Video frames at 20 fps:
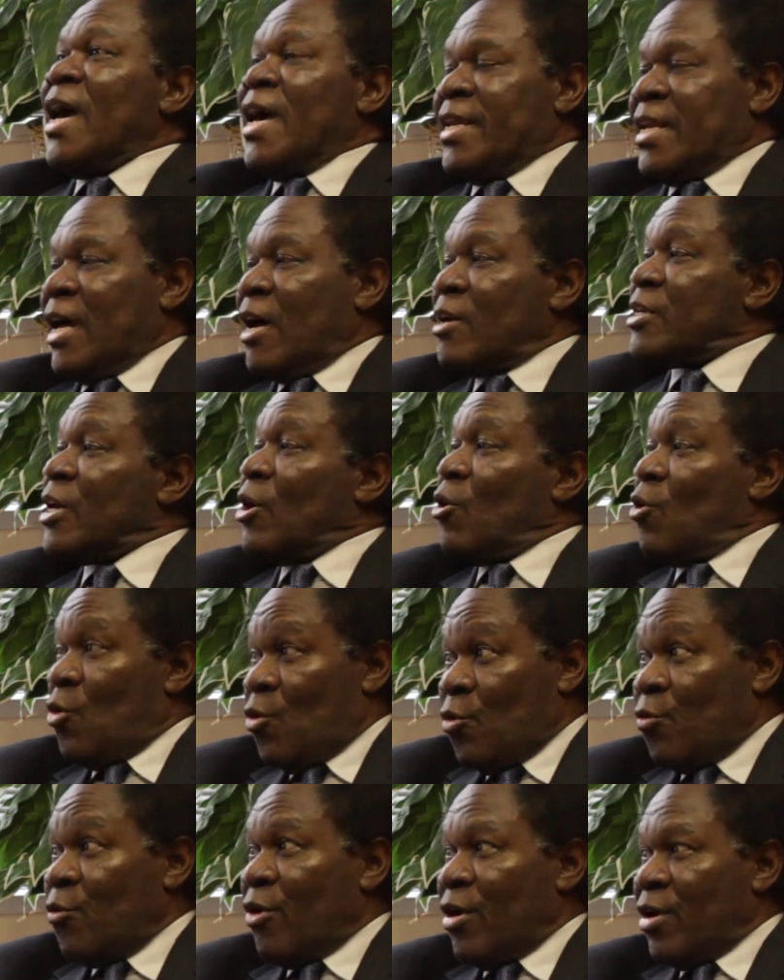and now the
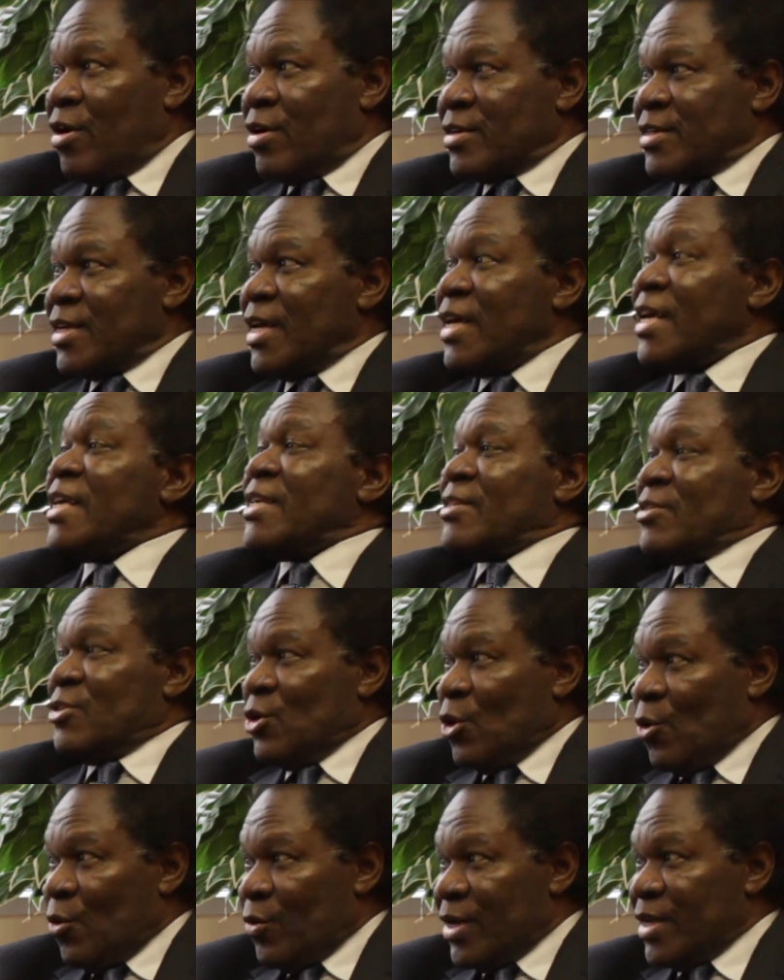whole world is
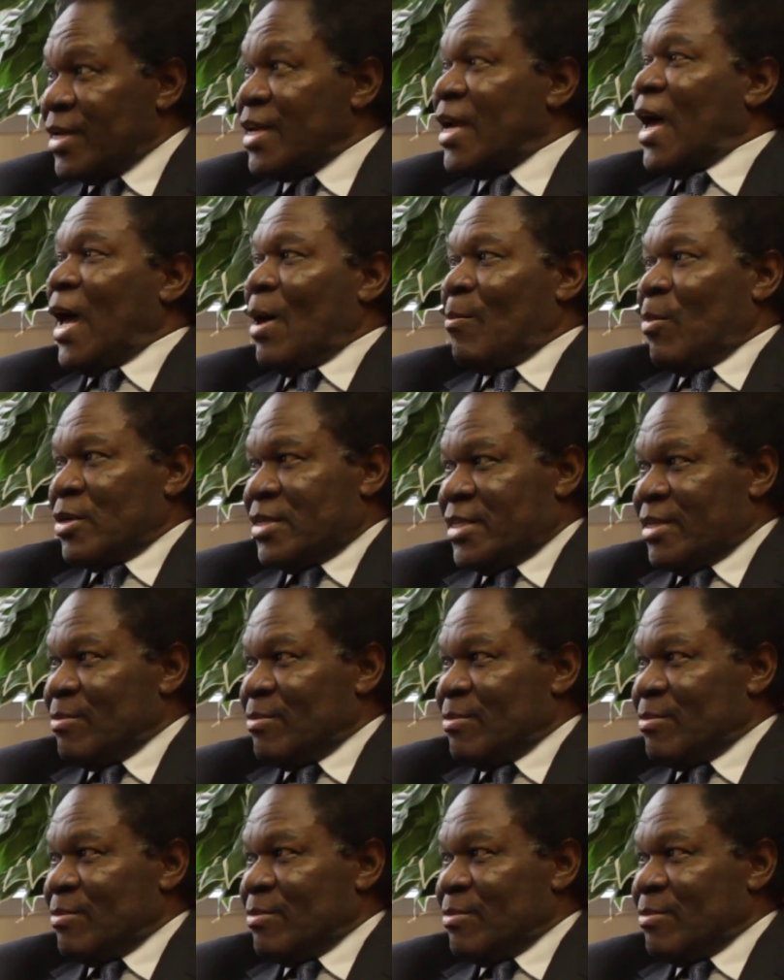knowing about